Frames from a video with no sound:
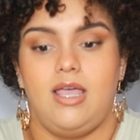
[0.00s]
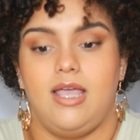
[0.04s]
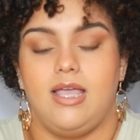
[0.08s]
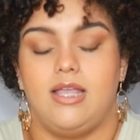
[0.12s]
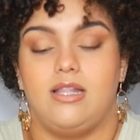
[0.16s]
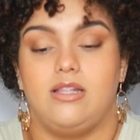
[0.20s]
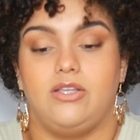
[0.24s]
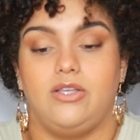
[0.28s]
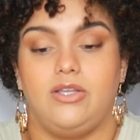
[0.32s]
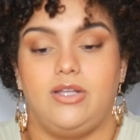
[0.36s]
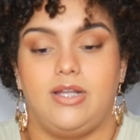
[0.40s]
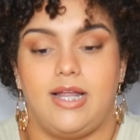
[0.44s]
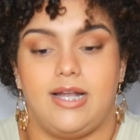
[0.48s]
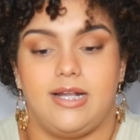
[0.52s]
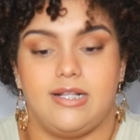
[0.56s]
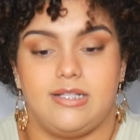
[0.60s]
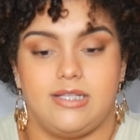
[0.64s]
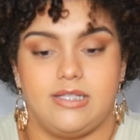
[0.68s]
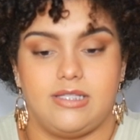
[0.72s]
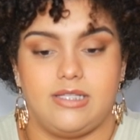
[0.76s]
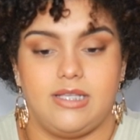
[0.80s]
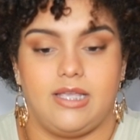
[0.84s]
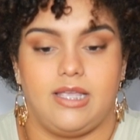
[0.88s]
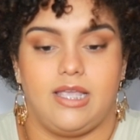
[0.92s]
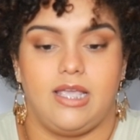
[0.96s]
In the United
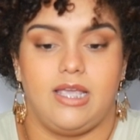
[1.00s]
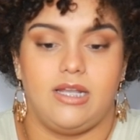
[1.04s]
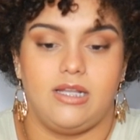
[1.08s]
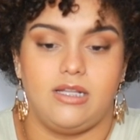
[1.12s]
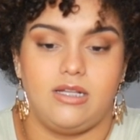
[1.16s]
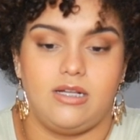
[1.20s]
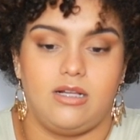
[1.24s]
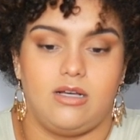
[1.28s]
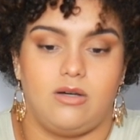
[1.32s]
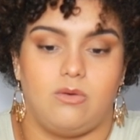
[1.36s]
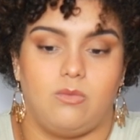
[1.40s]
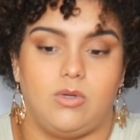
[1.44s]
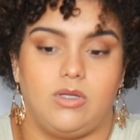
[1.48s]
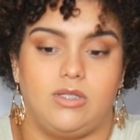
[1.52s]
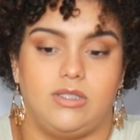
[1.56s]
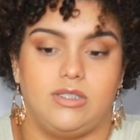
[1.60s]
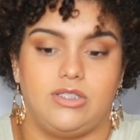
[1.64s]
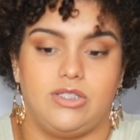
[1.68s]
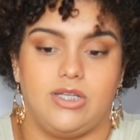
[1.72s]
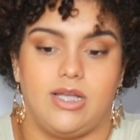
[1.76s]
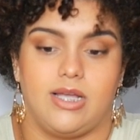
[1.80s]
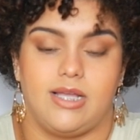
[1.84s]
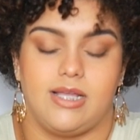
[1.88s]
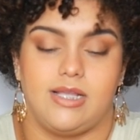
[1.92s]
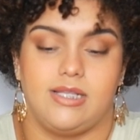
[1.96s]
States and Canada, a wellness
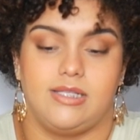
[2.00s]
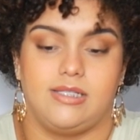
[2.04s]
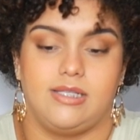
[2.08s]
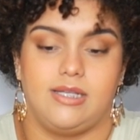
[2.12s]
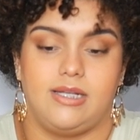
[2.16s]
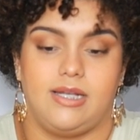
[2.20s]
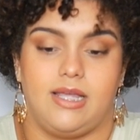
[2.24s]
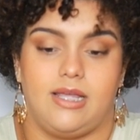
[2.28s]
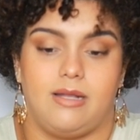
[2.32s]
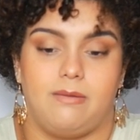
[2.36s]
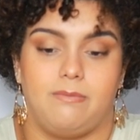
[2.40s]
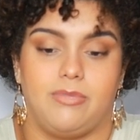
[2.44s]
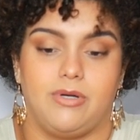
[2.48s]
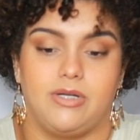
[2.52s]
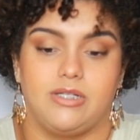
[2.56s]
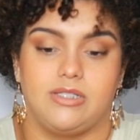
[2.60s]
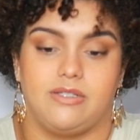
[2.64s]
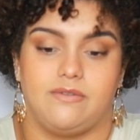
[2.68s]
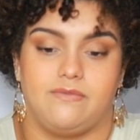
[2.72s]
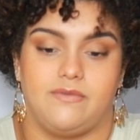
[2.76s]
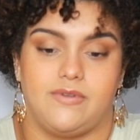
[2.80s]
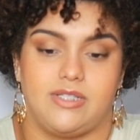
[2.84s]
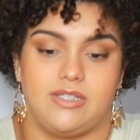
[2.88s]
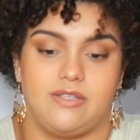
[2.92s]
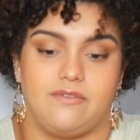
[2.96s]
check is an
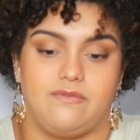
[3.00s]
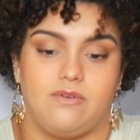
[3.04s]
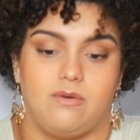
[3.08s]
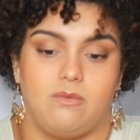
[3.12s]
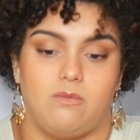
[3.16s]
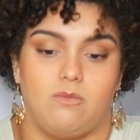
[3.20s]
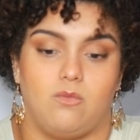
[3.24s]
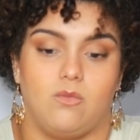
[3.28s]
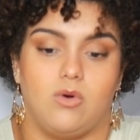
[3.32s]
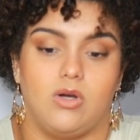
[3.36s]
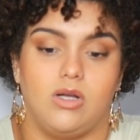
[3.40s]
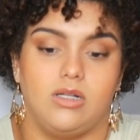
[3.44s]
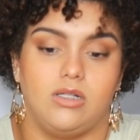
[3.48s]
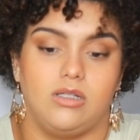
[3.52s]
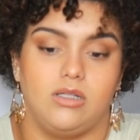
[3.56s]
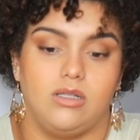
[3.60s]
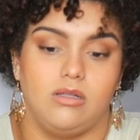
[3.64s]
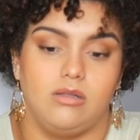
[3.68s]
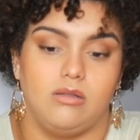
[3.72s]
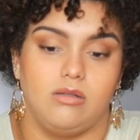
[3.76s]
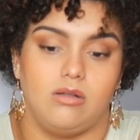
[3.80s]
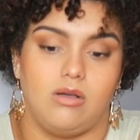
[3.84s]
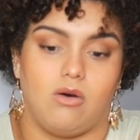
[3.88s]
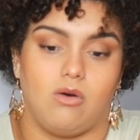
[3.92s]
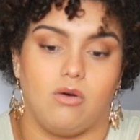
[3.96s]
in-person visit from one
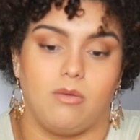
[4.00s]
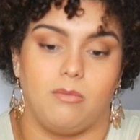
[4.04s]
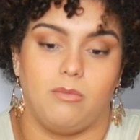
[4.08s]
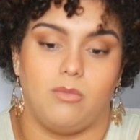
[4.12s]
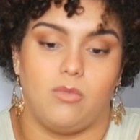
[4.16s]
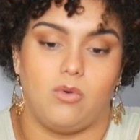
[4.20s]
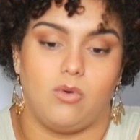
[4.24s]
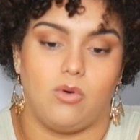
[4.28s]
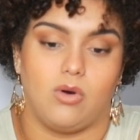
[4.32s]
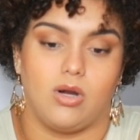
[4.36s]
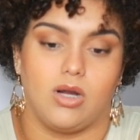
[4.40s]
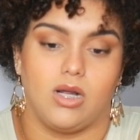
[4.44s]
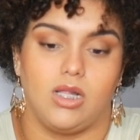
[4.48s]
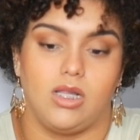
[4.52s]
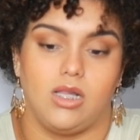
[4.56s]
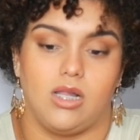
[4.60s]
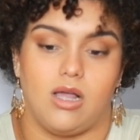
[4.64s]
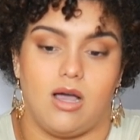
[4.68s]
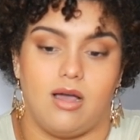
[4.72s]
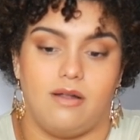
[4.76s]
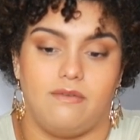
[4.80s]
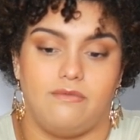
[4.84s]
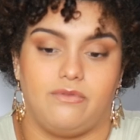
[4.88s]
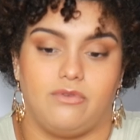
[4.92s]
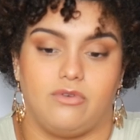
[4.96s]
or more
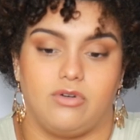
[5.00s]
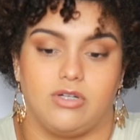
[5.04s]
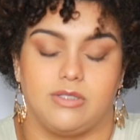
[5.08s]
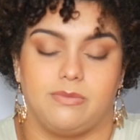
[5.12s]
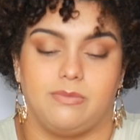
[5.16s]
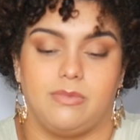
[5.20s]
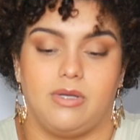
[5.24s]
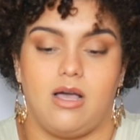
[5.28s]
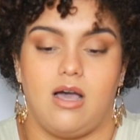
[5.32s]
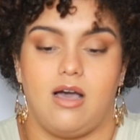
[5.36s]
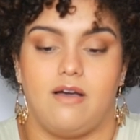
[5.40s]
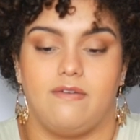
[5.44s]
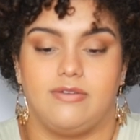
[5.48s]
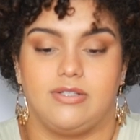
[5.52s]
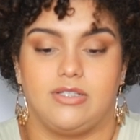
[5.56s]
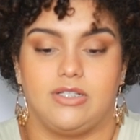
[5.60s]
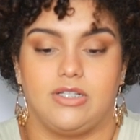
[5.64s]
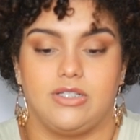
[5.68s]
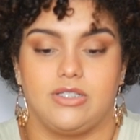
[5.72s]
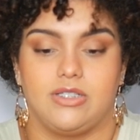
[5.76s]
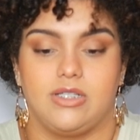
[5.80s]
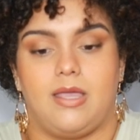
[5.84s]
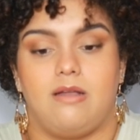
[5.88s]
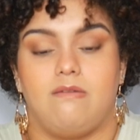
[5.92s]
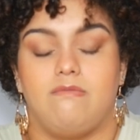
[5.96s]
law enforcement
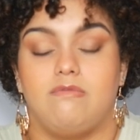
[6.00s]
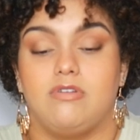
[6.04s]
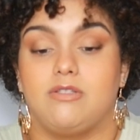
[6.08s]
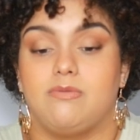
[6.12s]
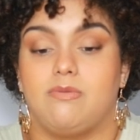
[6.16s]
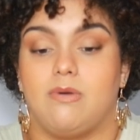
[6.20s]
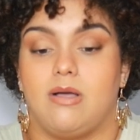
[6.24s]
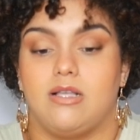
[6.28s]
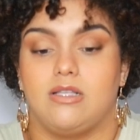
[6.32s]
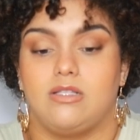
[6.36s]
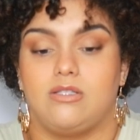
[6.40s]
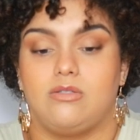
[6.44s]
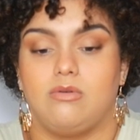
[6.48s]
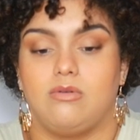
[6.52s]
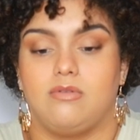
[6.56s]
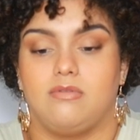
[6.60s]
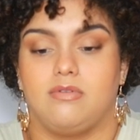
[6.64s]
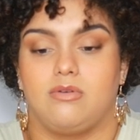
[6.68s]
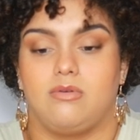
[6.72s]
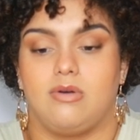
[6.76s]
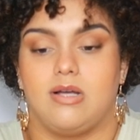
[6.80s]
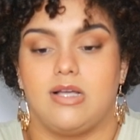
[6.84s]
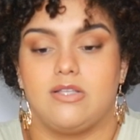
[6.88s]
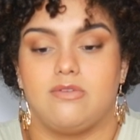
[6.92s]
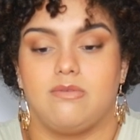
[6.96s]
officers in response to a
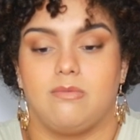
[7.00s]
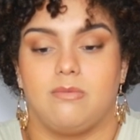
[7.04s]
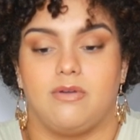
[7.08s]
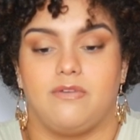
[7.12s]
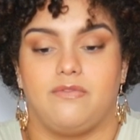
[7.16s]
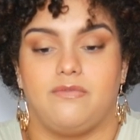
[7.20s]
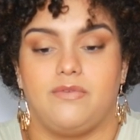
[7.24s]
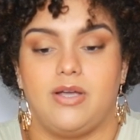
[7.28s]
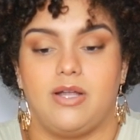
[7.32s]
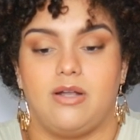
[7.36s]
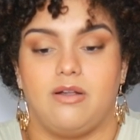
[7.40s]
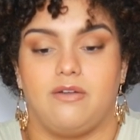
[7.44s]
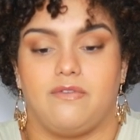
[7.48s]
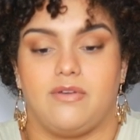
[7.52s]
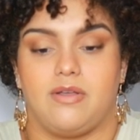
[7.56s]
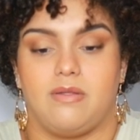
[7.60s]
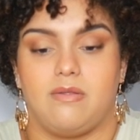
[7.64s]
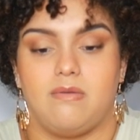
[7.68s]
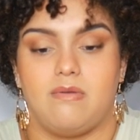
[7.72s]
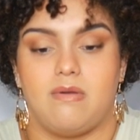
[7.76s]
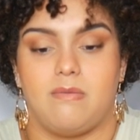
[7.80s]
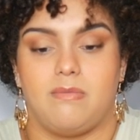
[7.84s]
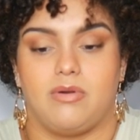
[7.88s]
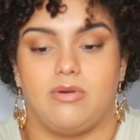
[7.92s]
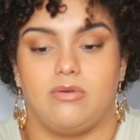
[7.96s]
request from a friend or family
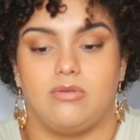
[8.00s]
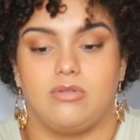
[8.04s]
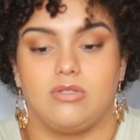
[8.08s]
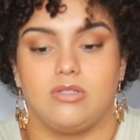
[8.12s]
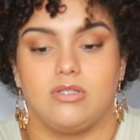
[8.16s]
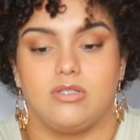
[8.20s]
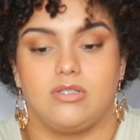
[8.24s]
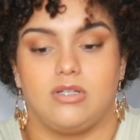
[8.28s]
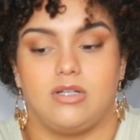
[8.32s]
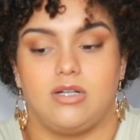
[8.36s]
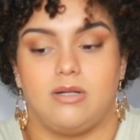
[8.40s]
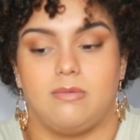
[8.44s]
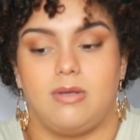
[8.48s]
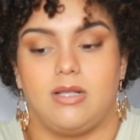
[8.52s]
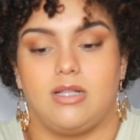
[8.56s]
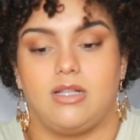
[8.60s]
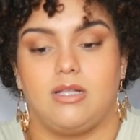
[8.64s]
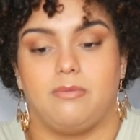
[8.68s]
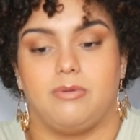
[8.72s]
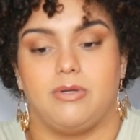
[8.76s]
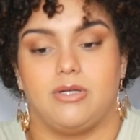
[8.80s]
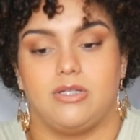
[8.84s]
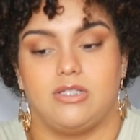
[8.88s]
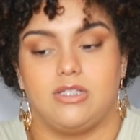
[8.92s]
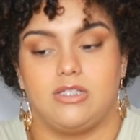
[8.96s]
member who's concerned about the
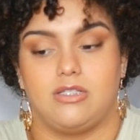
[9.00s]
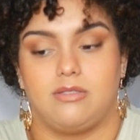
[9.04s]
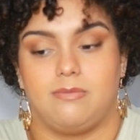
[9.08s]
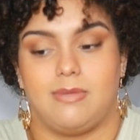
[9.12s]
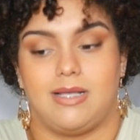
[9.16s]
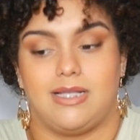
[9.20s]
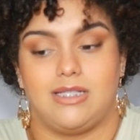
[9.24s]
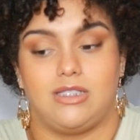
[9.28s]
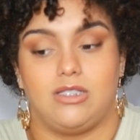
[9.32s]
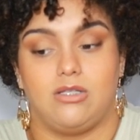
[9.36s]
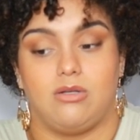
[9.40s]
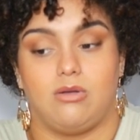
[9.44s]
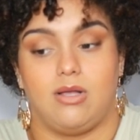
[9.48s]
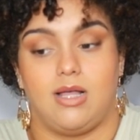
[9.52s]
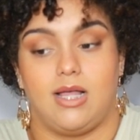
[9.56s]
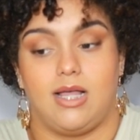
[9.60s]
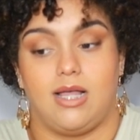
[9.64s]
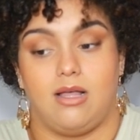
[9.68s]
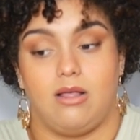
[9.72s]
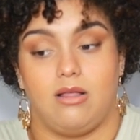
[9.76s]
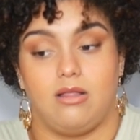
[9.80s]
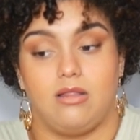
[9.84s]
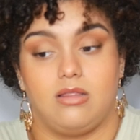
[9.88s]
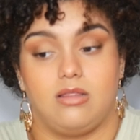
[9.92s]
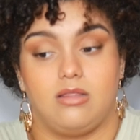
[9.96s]
person's mental
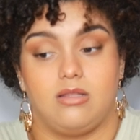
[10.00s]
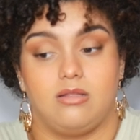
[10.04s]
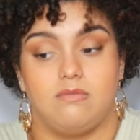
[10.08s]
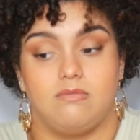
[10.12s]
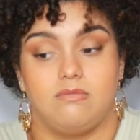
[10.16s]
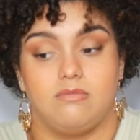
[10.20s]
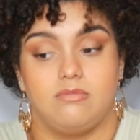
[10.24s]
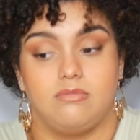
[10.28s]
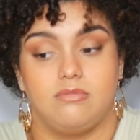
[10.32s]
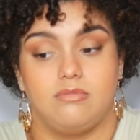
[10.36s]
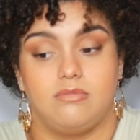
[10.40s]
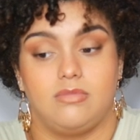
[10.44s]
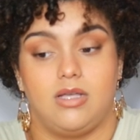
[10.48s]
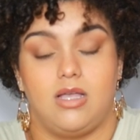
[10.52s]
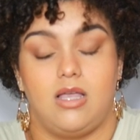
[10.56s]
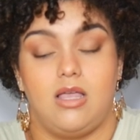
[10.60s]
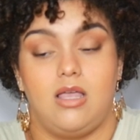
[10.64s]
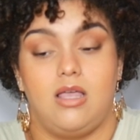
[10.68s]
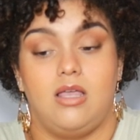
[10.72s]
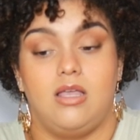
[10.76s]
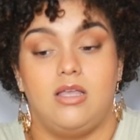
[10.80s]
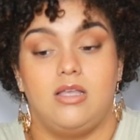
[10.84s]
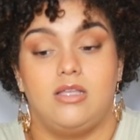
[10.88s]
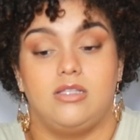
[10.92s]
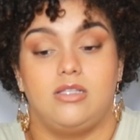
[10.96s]
health.
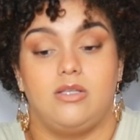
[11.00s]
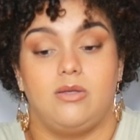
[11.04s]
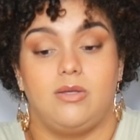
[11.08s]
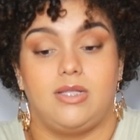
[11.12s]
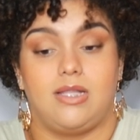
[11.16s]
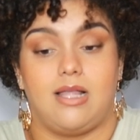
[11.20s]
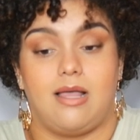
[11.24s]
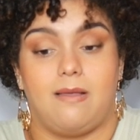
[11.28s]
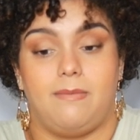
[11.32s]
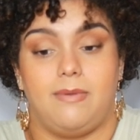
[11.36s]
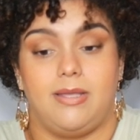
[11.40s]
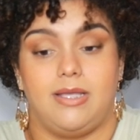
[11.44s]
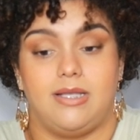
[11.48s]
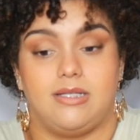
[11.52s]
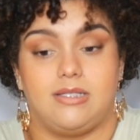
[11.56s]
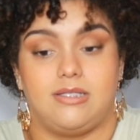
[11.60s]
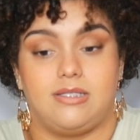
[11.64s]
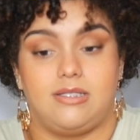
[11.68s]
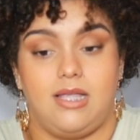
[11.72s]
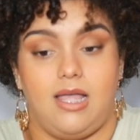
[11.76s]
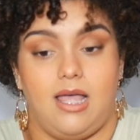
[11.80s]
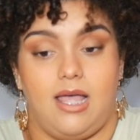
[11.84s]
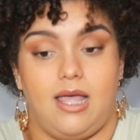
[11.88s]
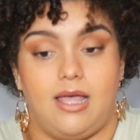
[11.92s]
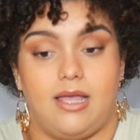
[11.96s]
So with that being
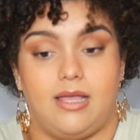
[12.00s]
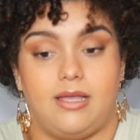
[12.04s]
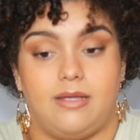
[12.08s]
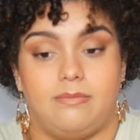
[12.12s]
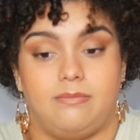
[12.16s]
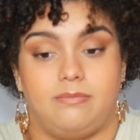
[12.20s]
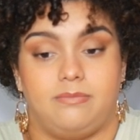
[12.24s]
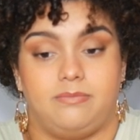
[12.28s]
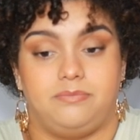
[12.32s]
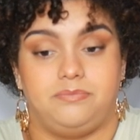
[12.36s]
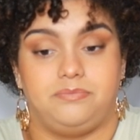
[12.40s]
said,